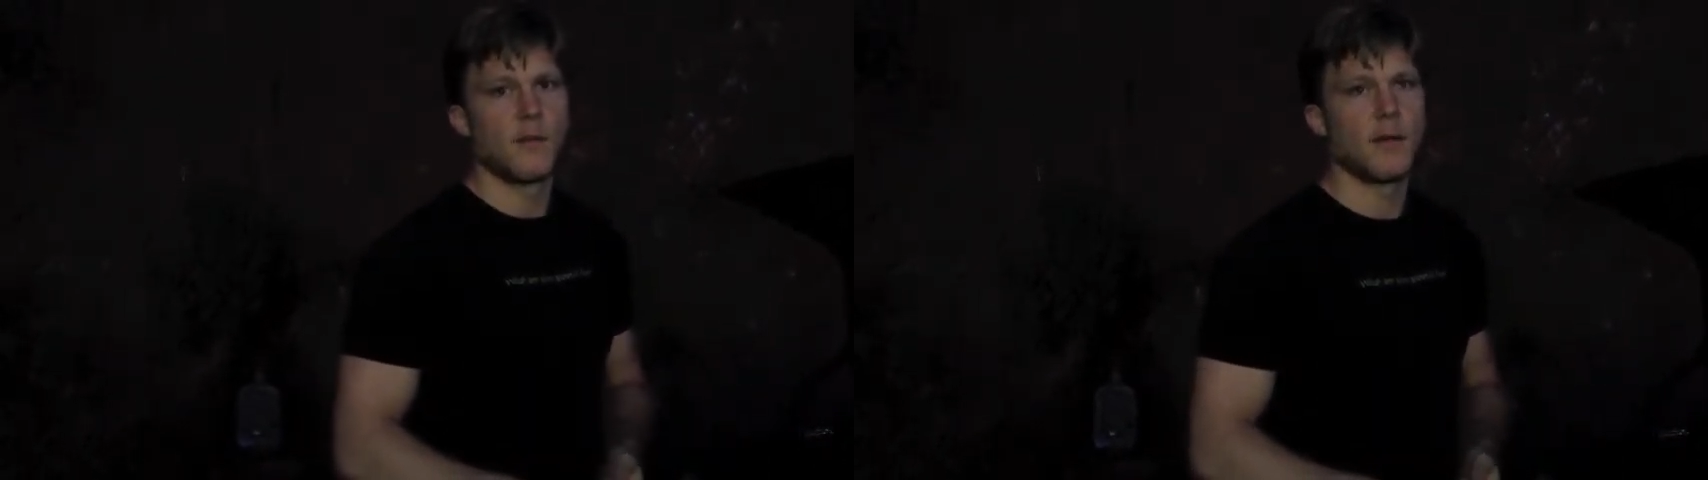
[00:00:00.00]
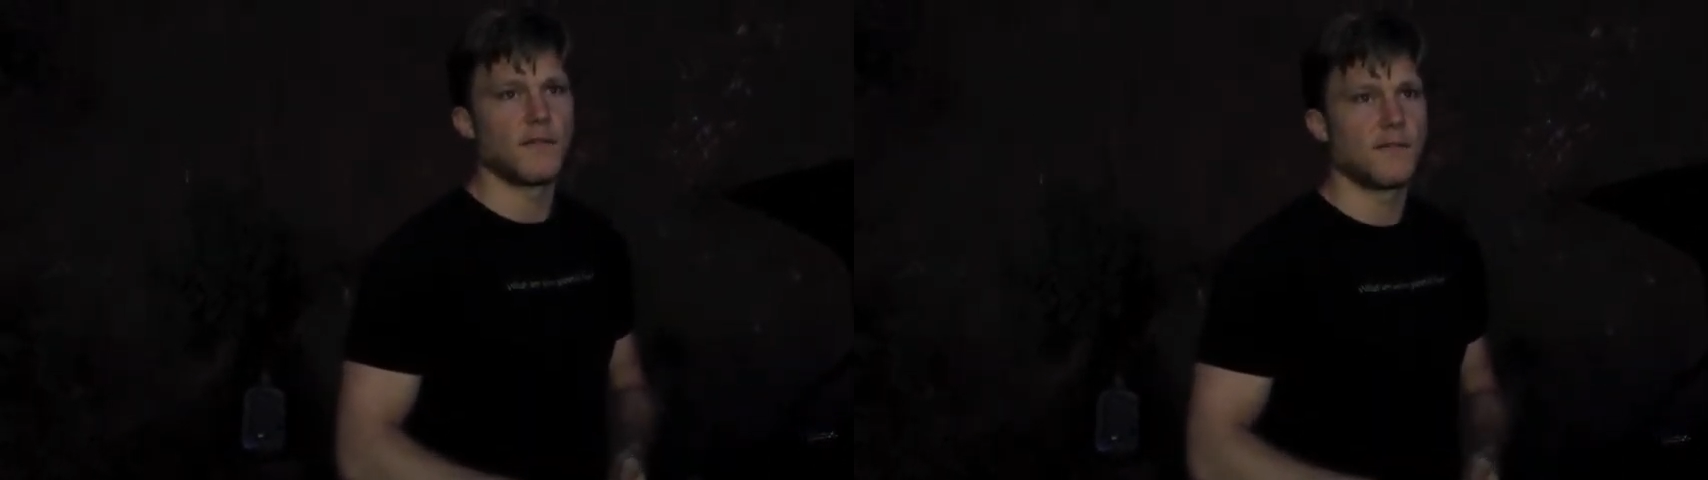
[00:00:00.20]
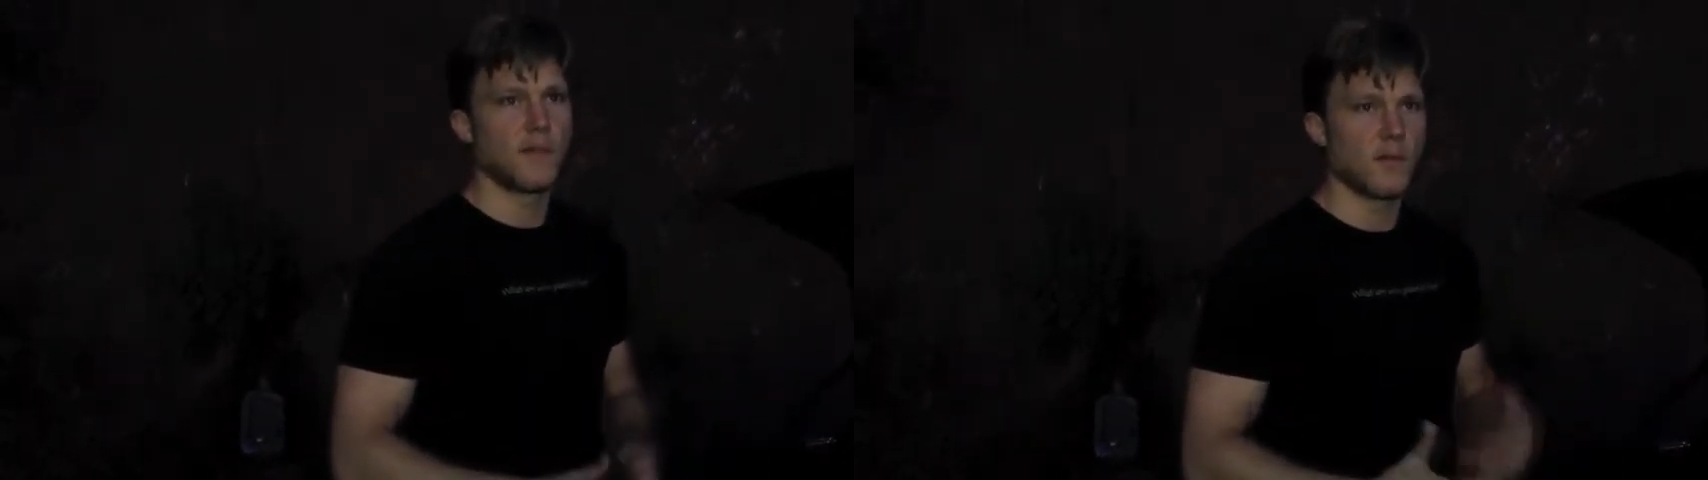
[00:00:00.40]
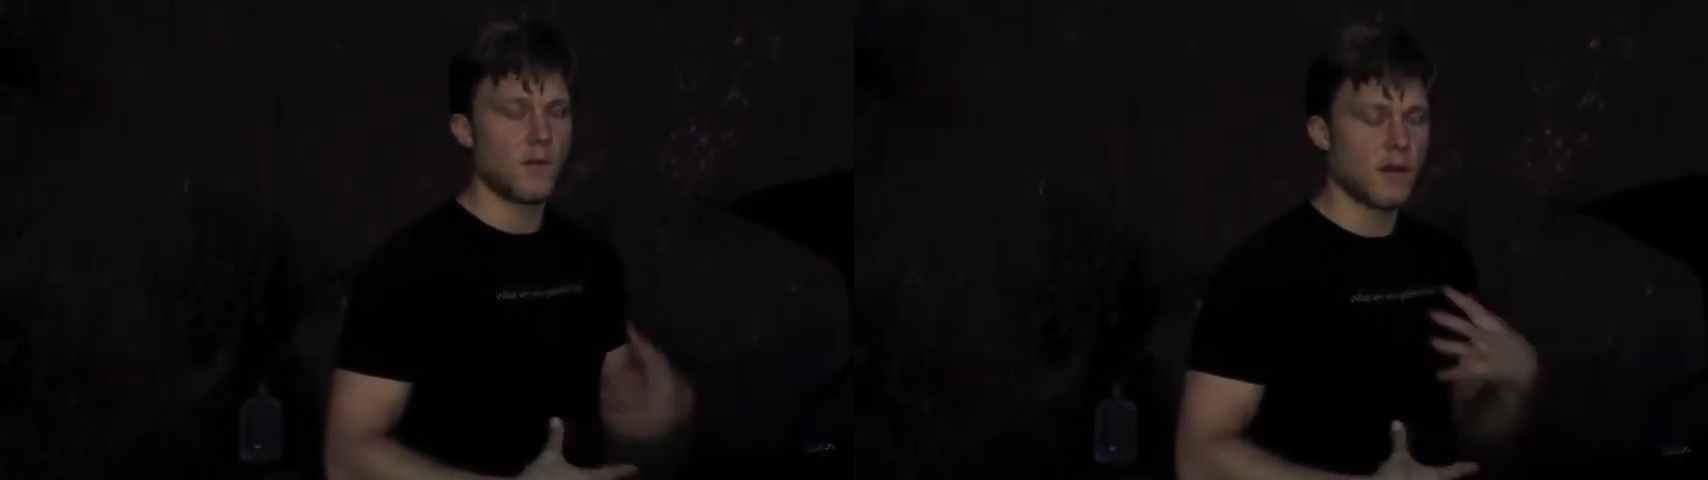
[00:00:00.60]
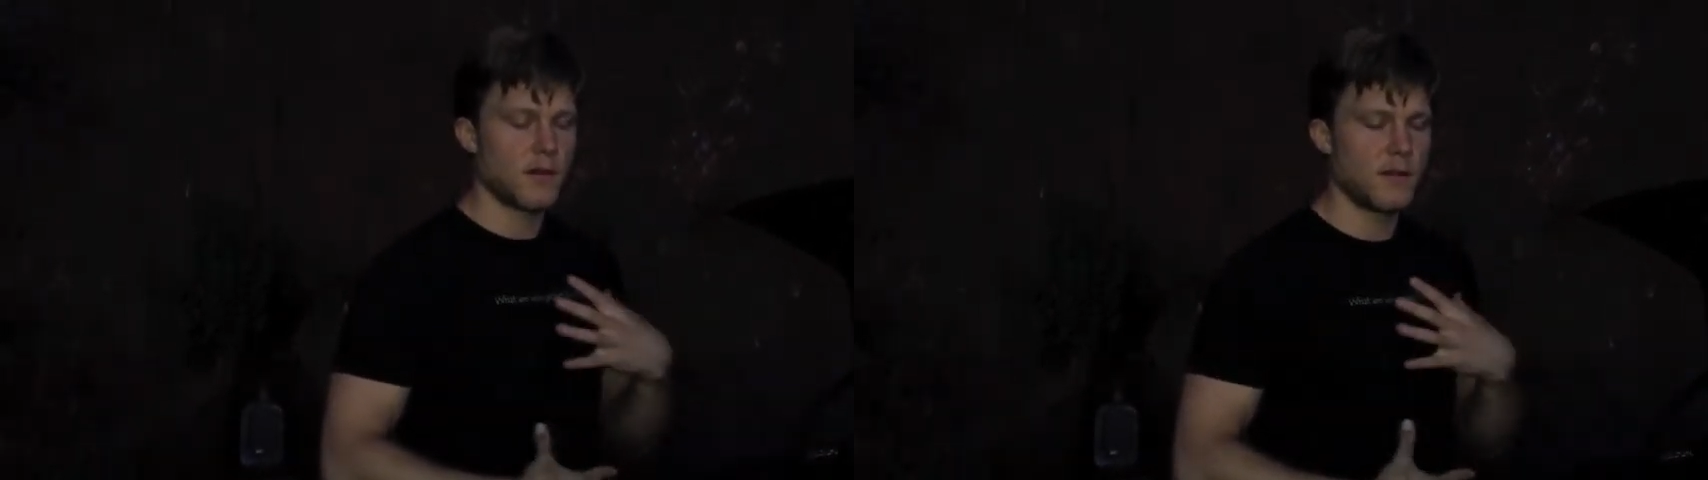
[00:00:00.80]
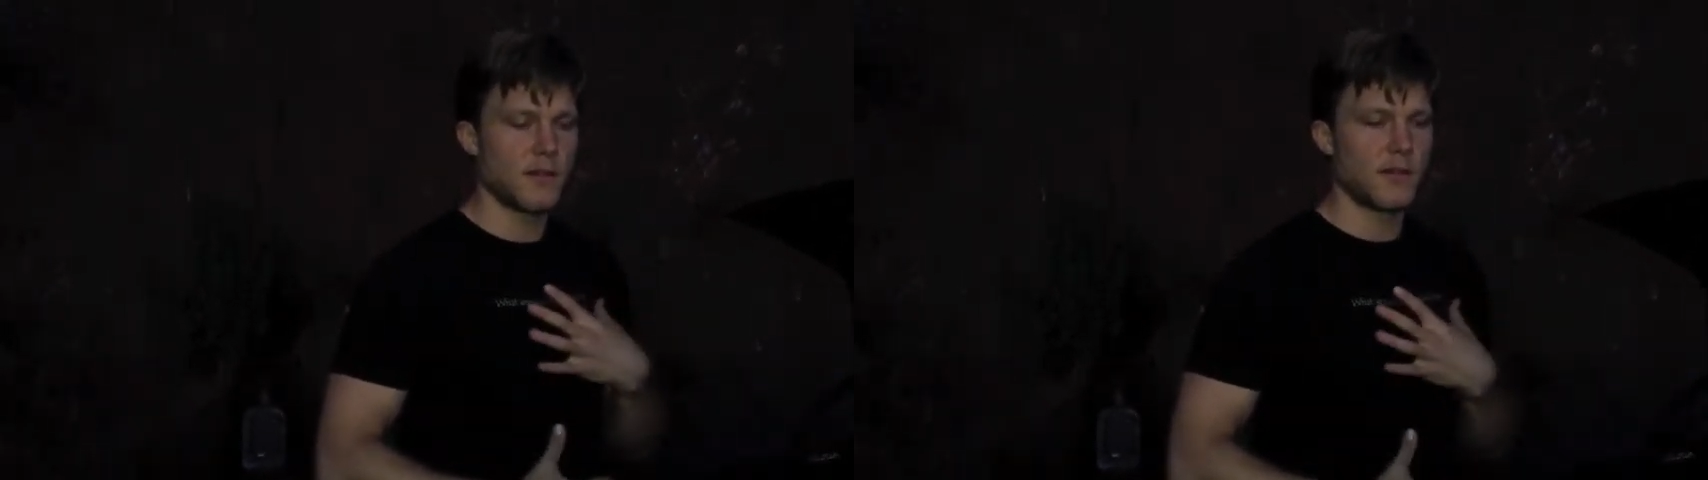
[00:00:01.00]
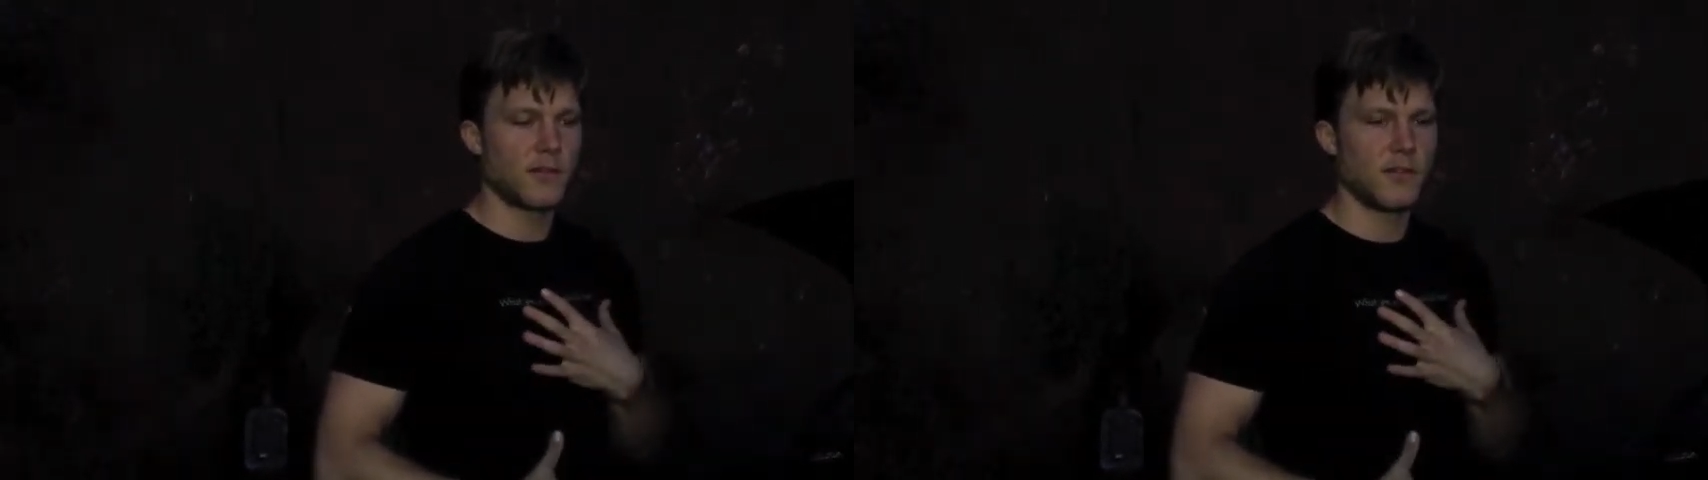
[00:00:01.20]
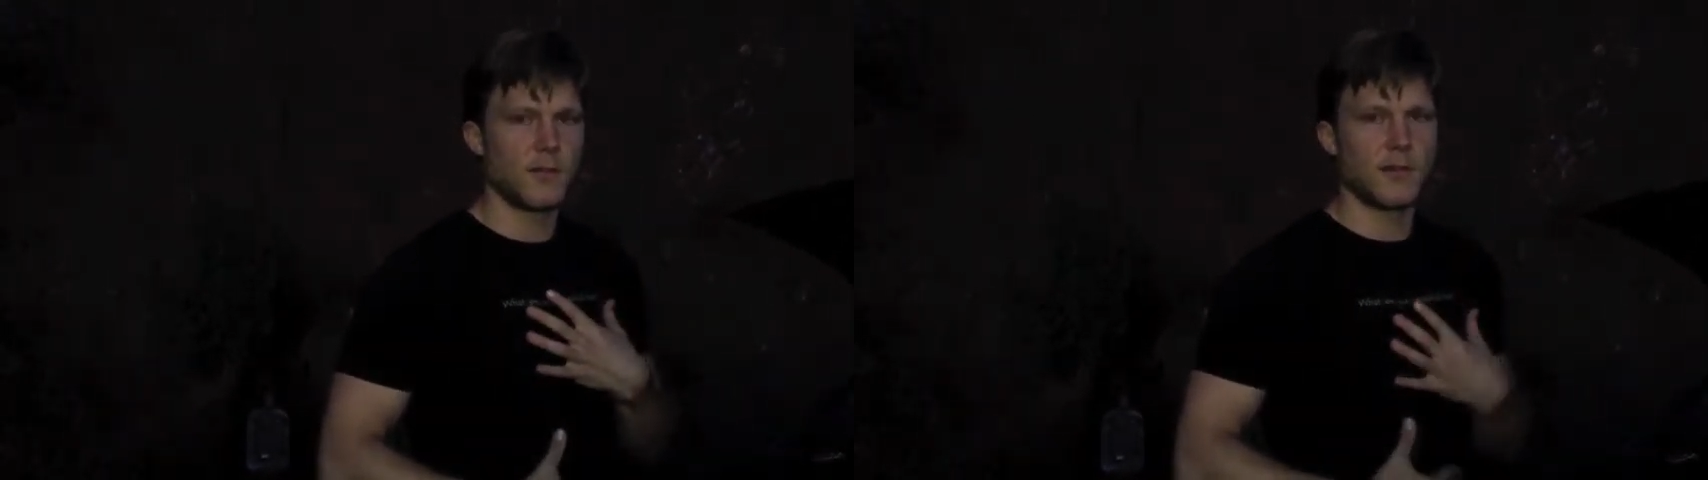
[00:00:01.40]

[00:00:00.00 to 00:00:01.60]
but for the water you consume